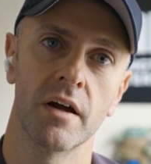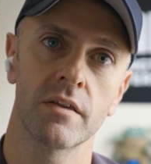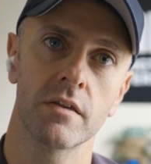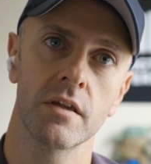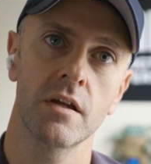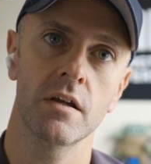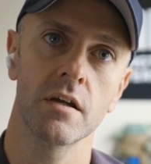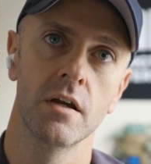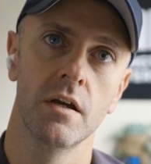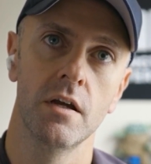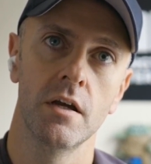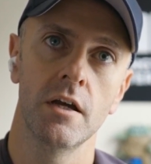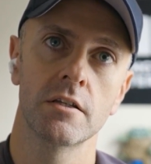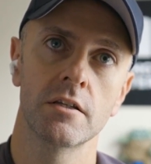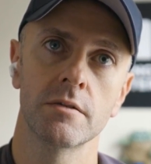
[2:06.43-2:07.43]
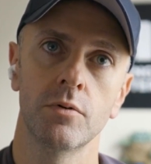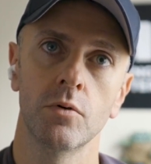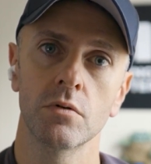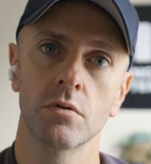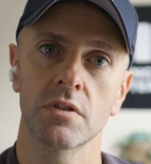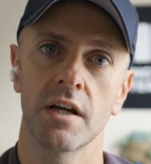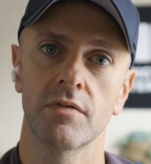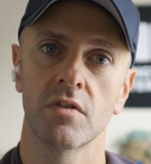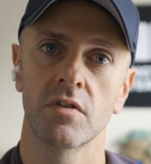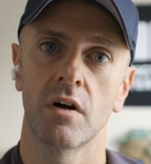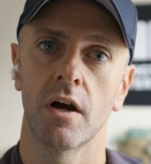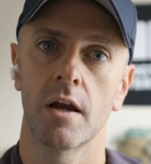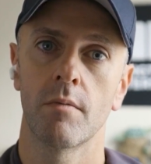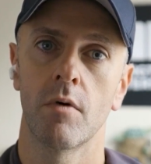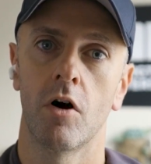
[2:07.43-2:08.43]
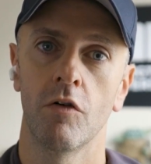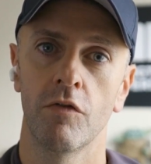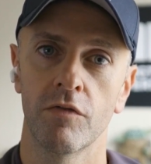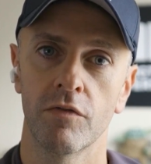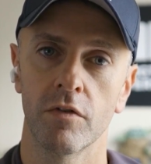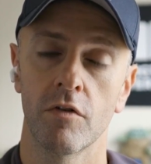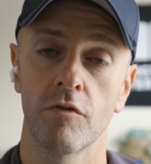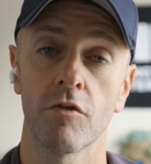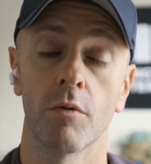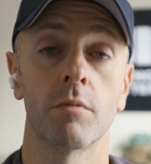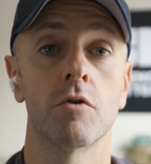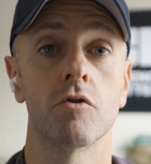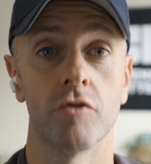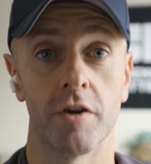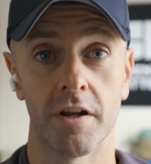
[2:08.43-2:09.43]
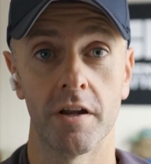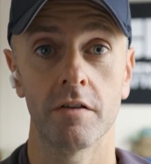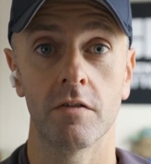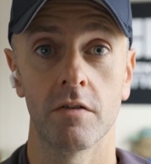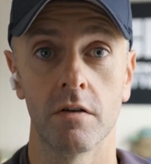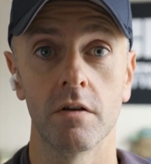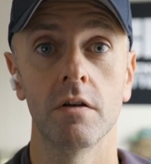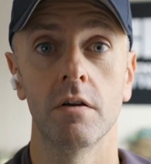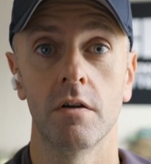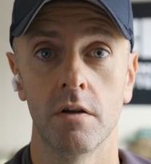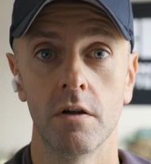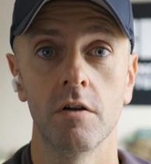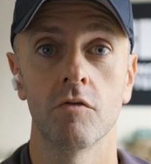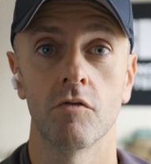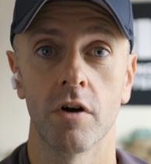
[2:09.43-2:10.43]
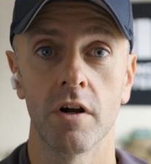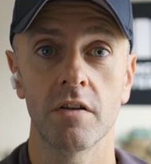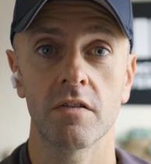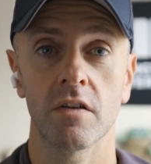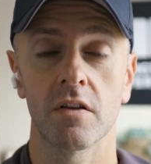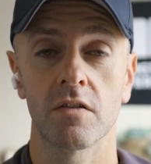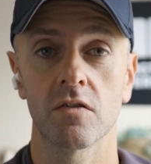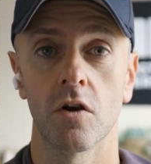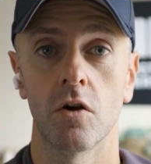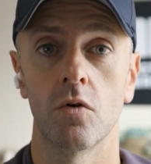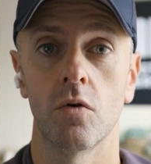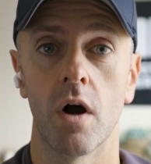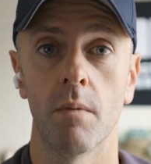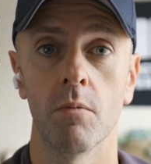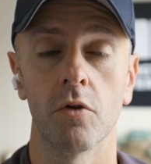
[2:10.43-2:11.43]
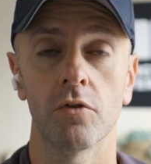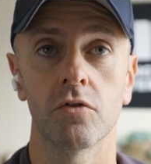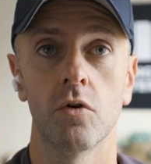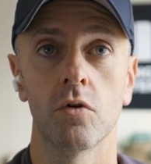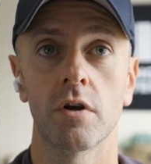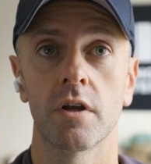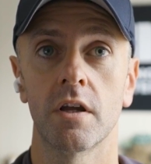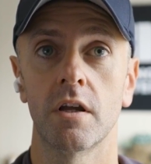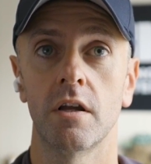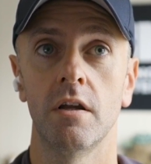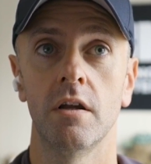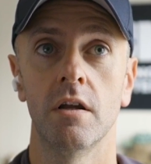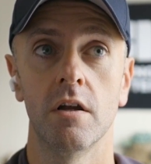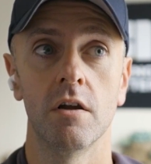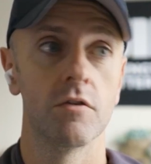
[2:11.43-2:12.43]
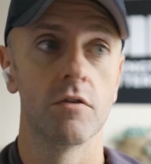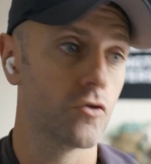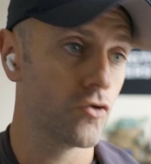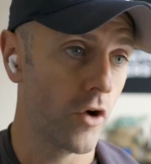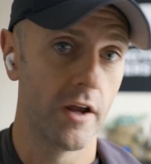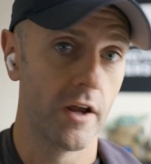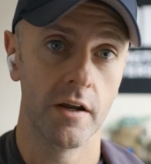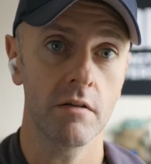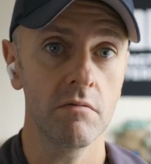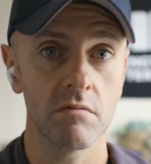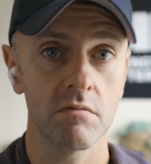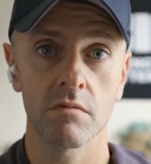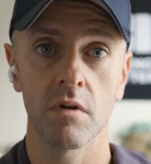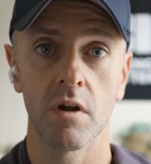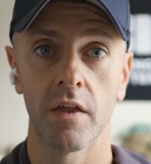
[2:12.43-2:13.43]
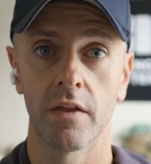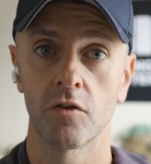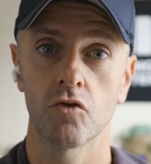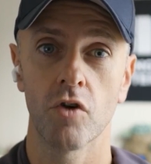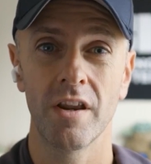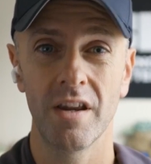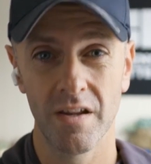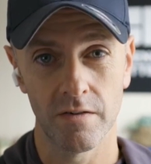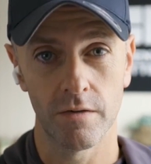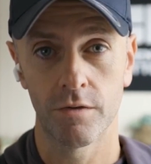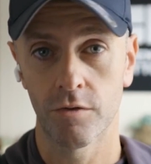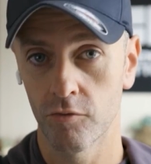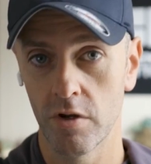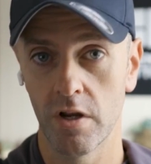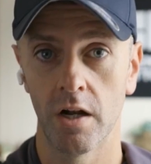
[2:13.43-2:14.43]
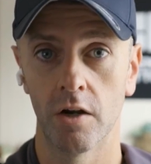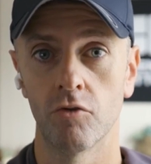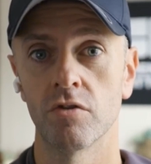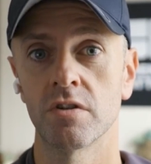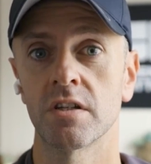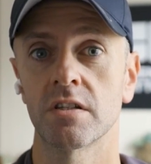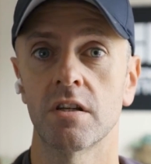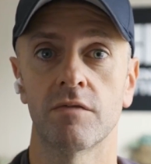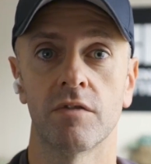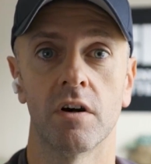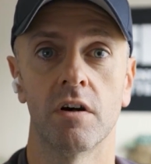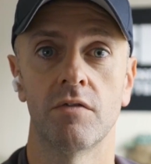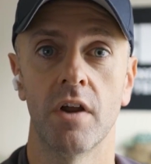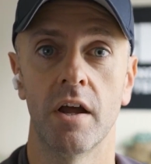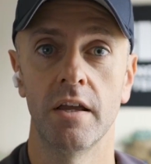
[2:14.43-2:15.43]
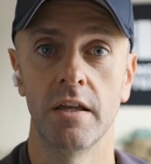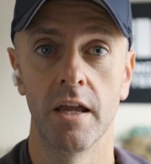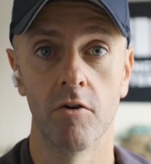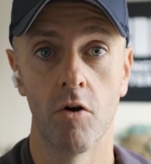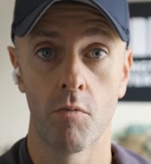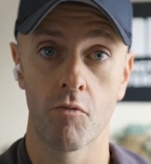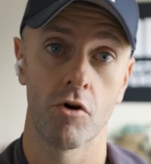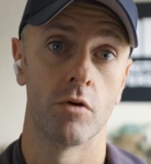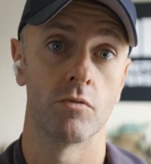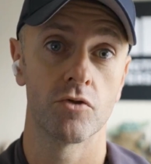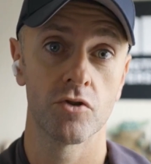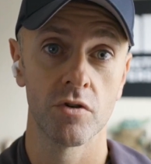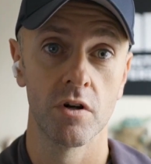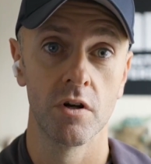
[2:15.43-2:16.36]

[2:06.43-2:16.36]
I think it's important to have time off from cricket, right? So I'm not talking training. I think training is a 365 day year approach.